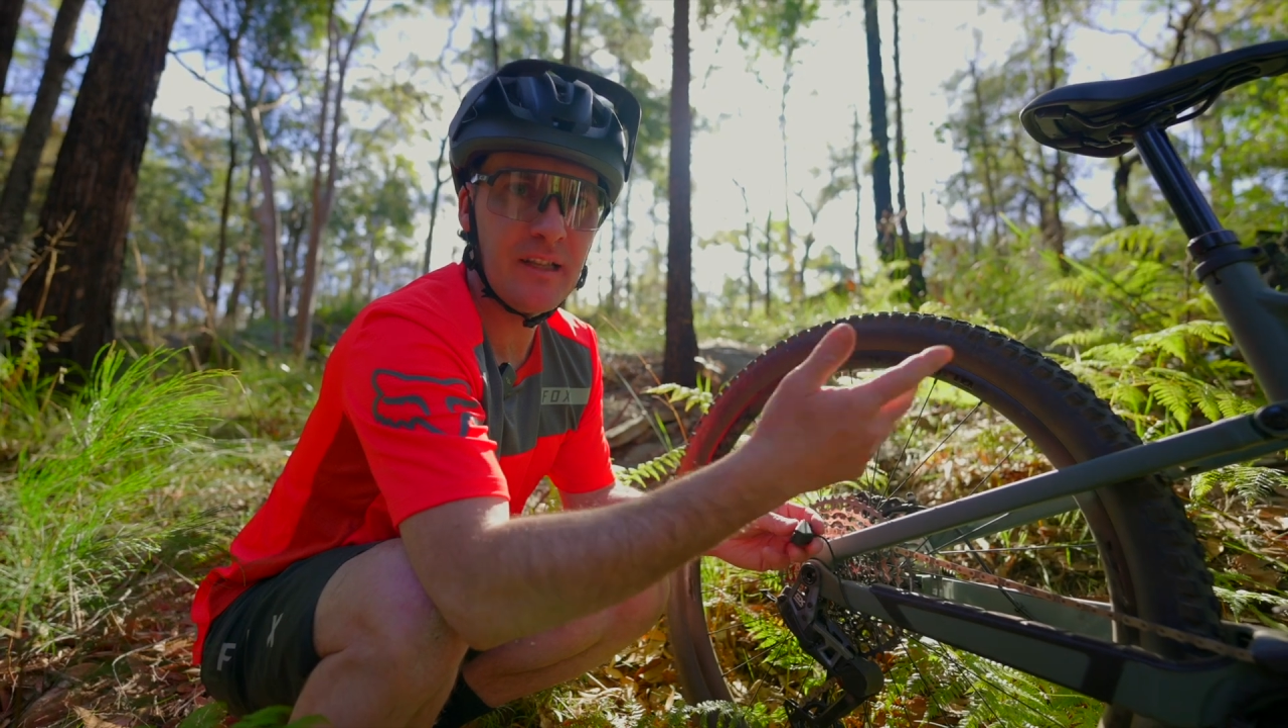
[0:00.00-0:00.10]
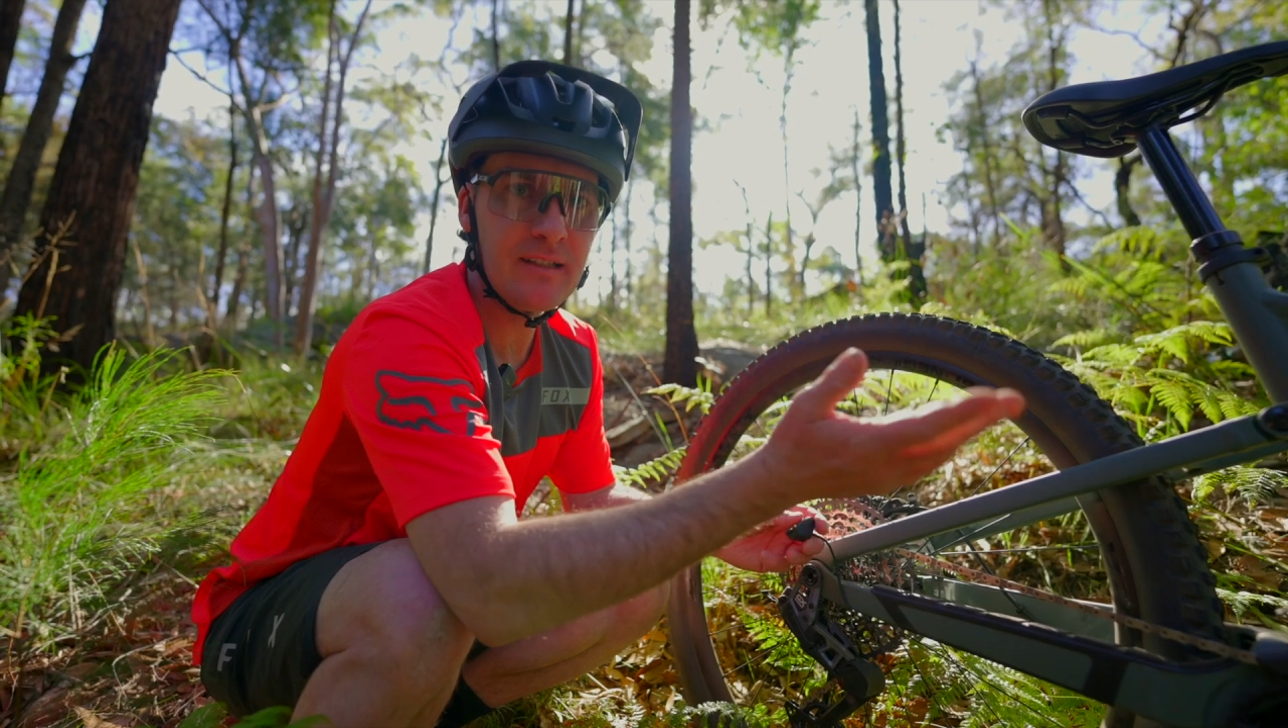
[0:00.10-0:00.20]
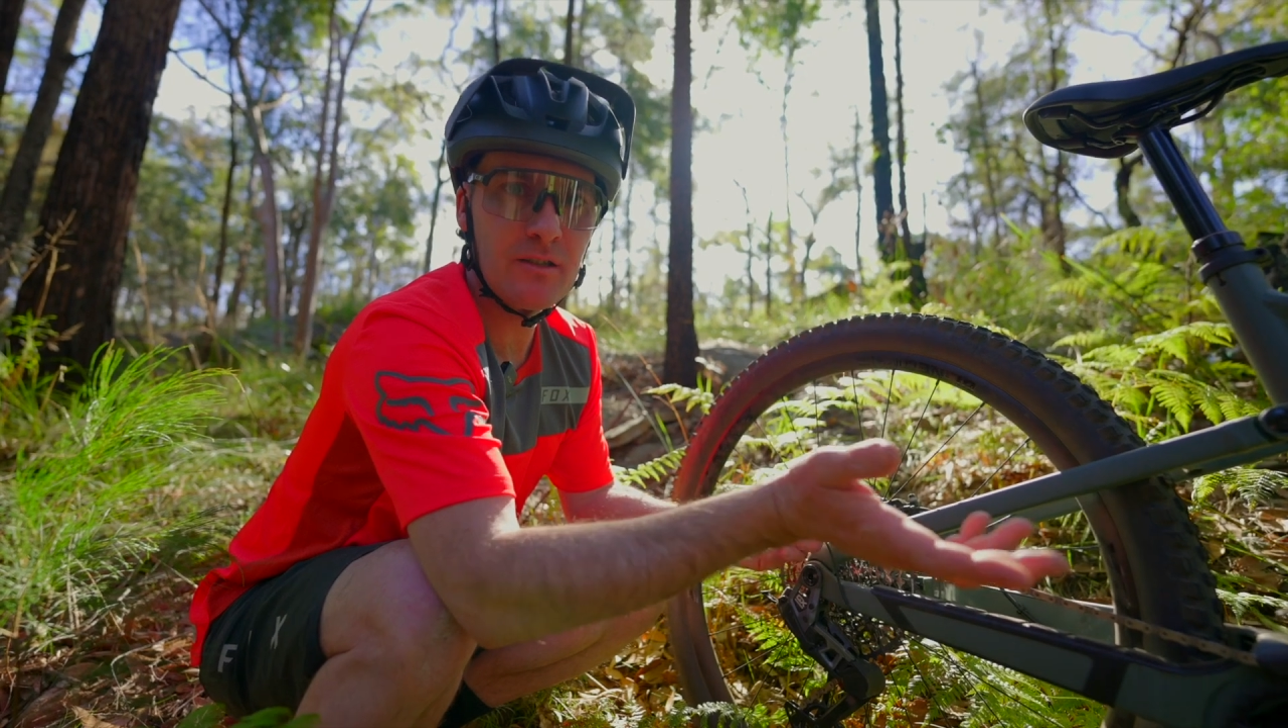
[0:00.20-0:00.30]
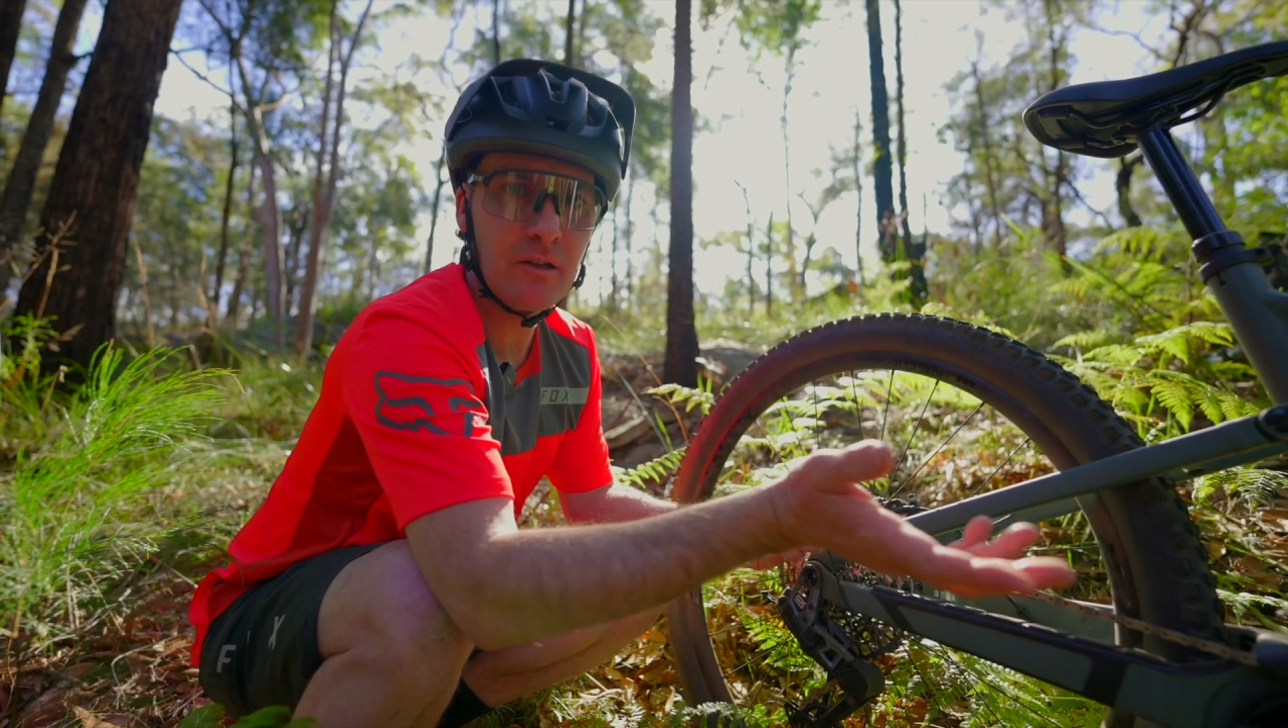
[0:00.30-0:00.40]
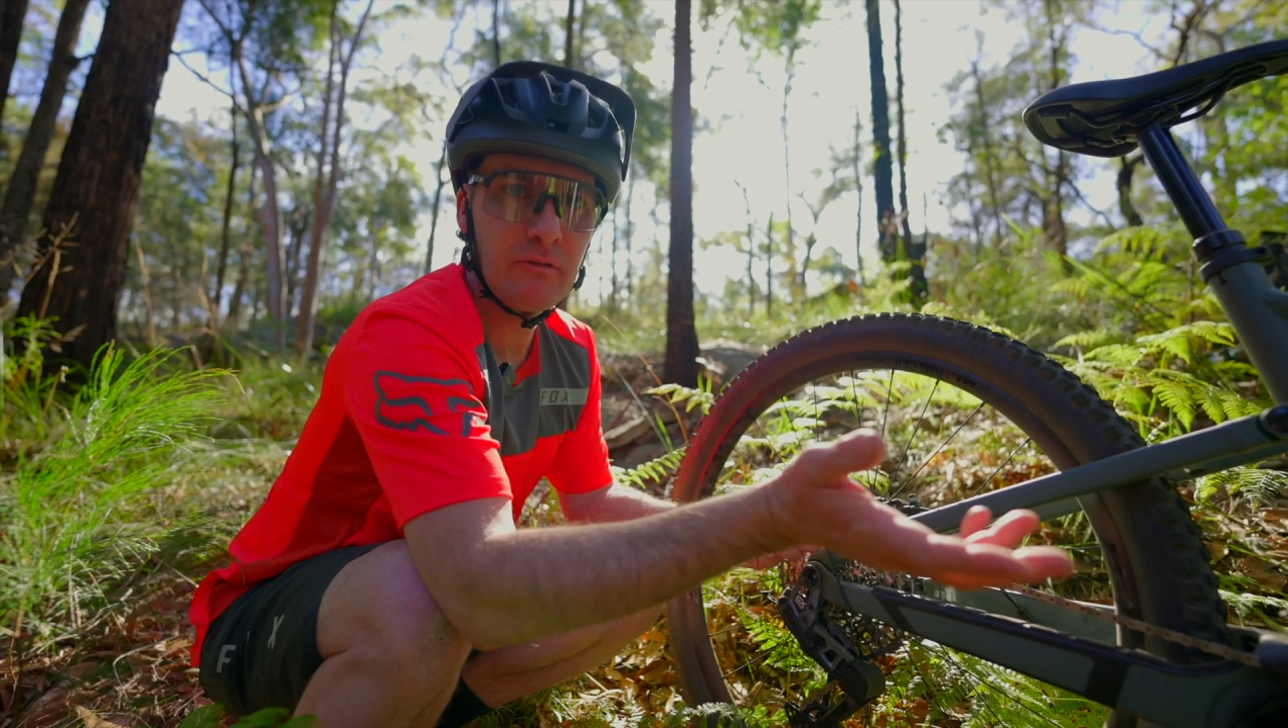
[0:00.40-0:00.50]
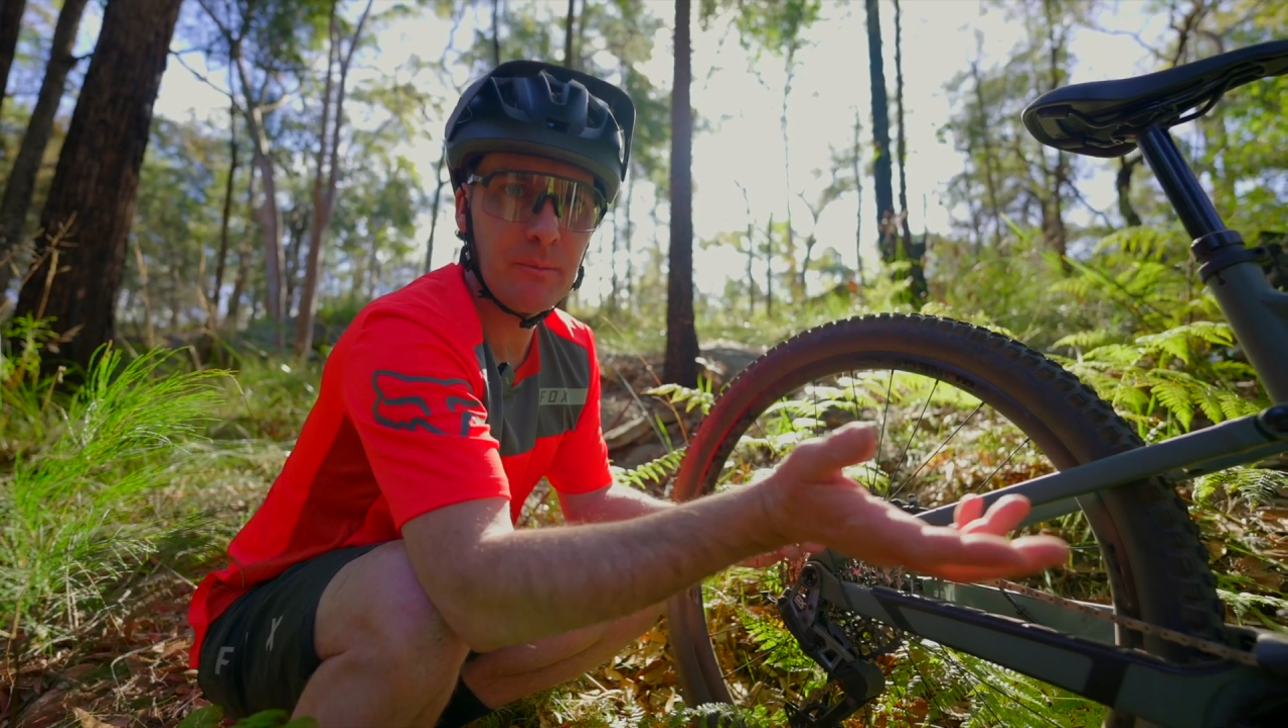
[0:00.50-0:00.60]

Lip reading: Now that's not really